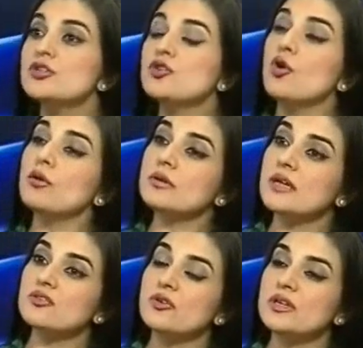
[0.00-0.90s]
So,
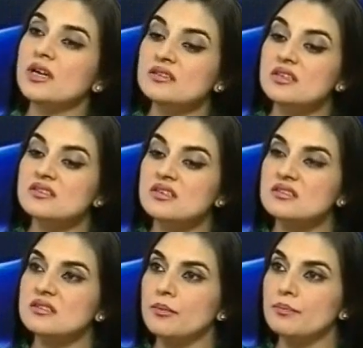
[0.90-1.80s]
Quatrina, this
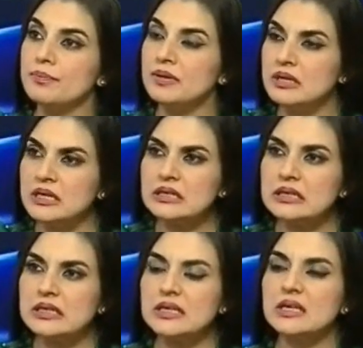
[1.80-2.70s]
is
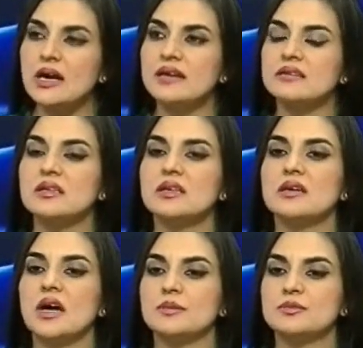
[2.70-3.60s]
completely, I
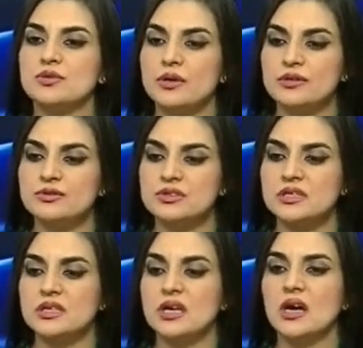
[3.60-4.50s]
think, I'm sorry to
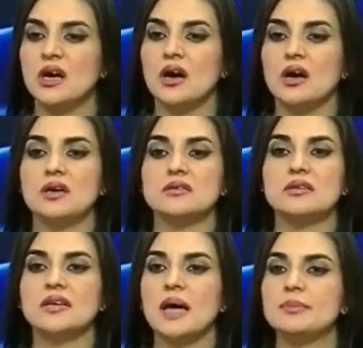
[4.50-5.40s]
say,
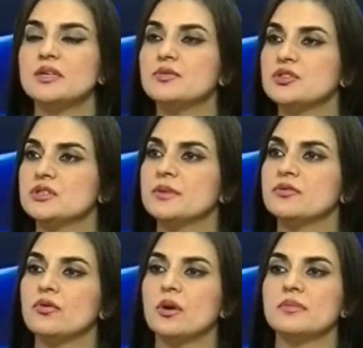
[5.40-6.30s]
the cabinet which has
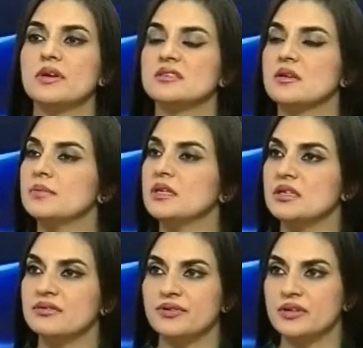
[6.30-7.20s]
been formed has
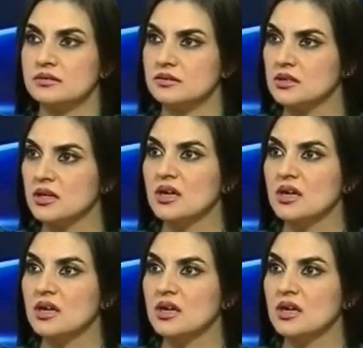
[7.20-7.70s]
completely failed.